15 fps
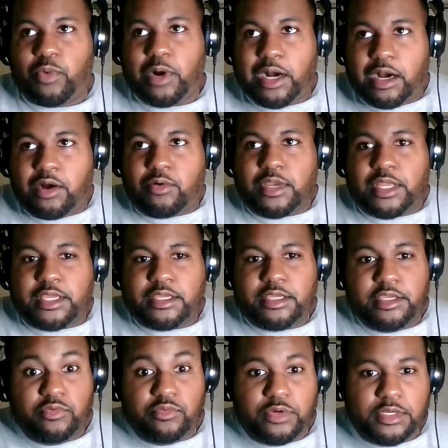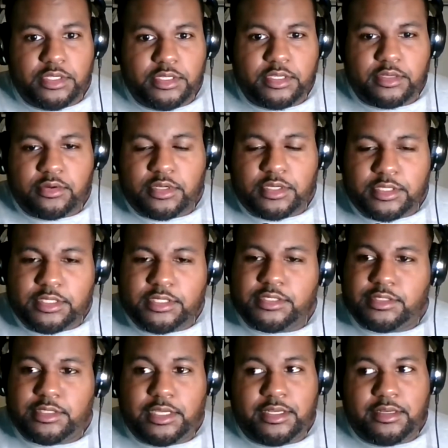wow, like he really did all of
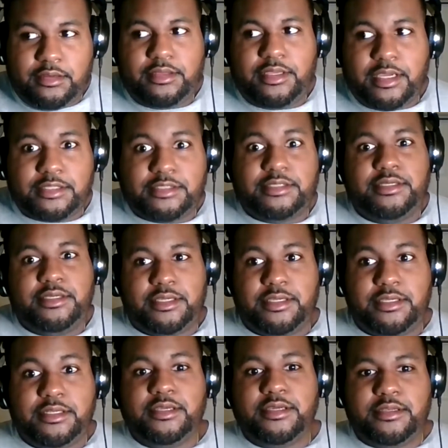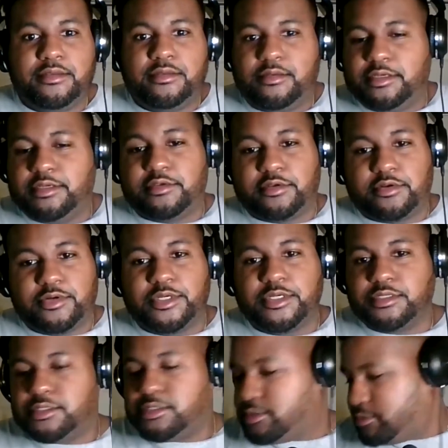this, and yes, he did. It's
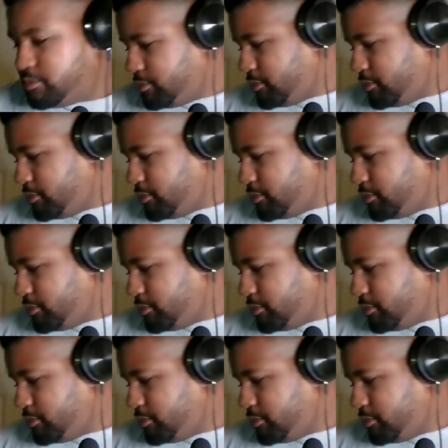crazy.